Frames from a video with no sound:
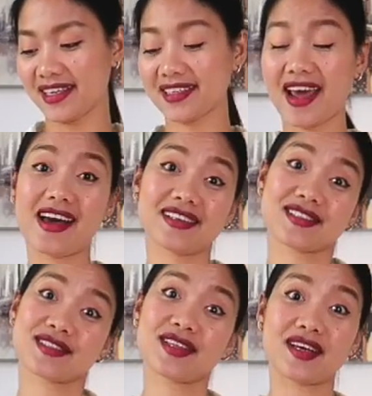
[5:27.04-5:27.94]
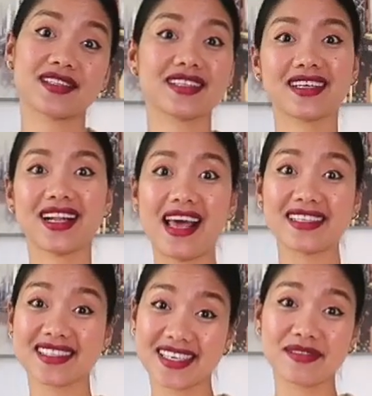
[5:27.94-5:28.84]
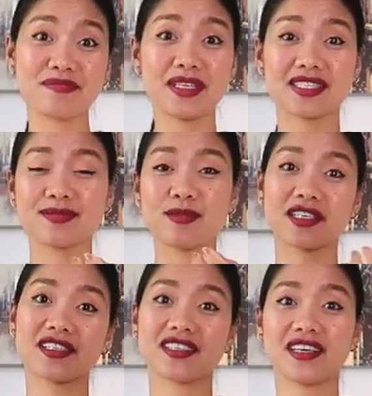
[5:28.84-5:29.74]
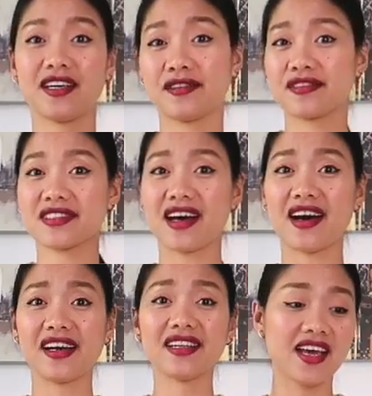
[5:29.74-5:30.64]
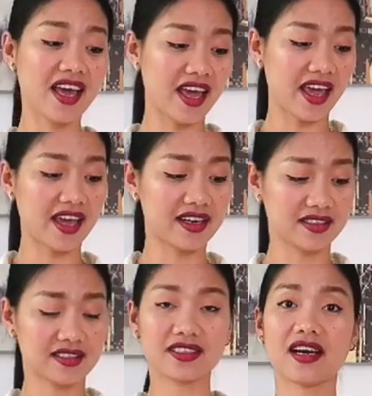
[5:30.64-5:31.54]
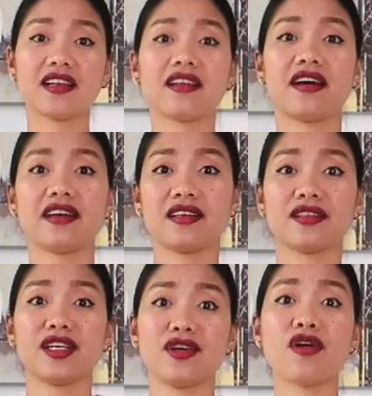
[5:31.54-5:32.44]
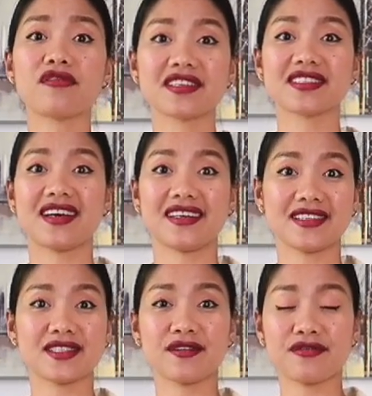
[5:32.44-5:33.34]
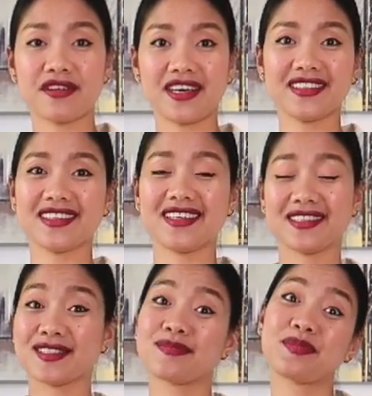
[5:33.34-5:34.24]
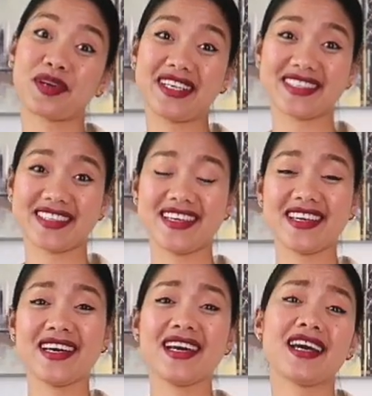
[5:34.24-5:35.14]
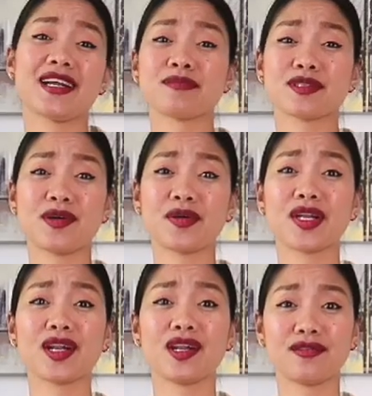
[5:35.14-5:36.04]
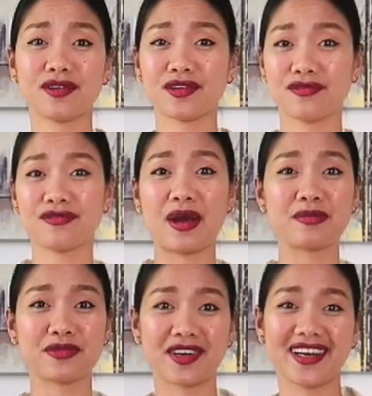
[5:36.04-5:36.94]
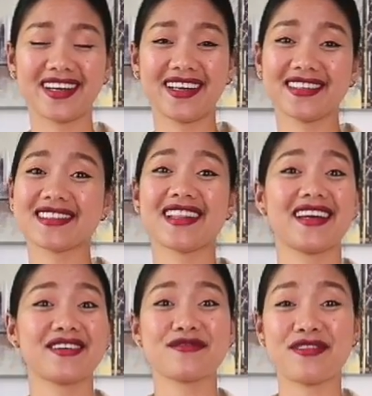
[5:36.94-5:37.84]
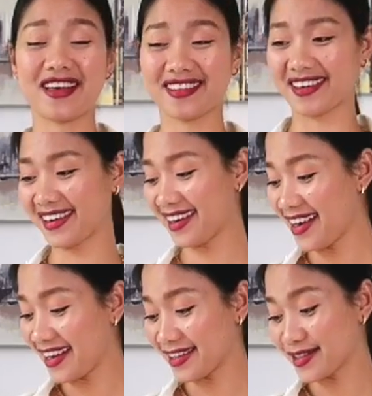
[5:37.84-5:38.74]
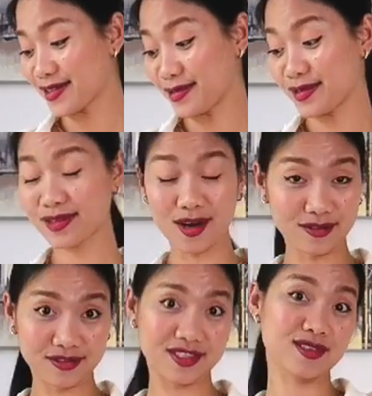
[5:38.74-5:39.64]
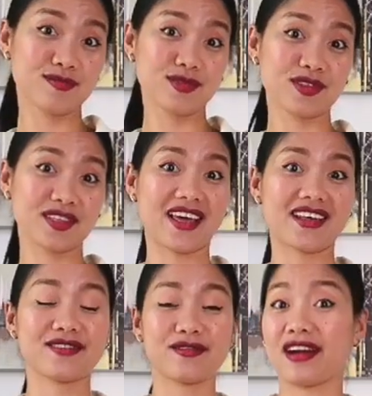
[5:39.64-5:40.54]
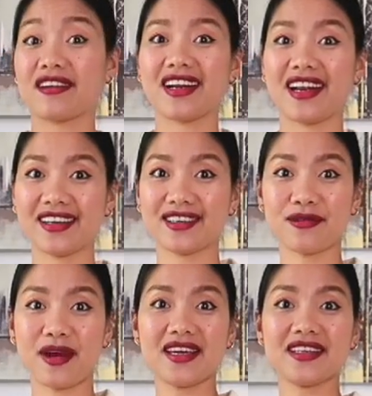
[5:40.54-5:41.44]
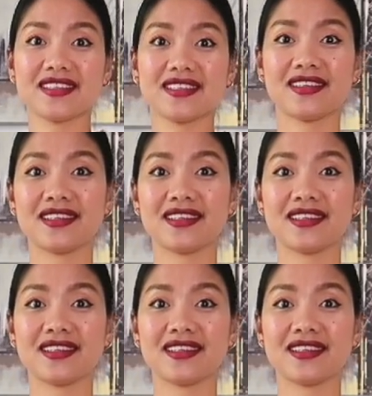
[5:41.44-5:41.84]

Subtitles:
It has that classic meets modern kind of style, and I like the oversized fit. It's breezy and I'm so in love with the fabric. It's like a feather. It's so soft, smooth, and very lightweight.